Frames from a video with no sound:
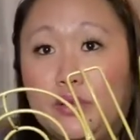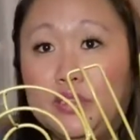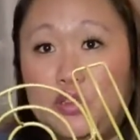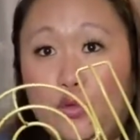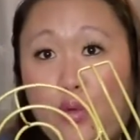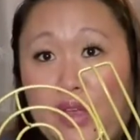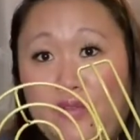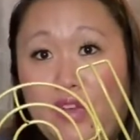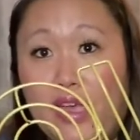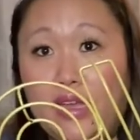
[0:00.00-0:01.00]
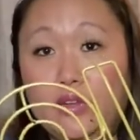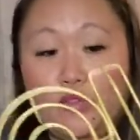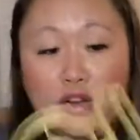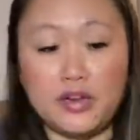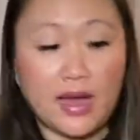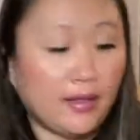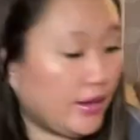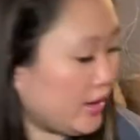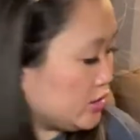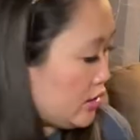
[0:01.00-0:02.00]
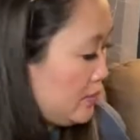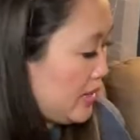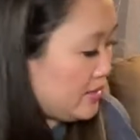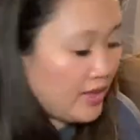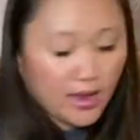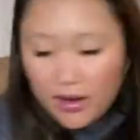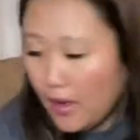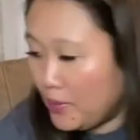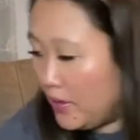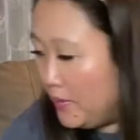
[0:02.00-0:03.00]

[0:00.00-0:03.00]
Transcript: was a great find for a dollar. So I picked that up.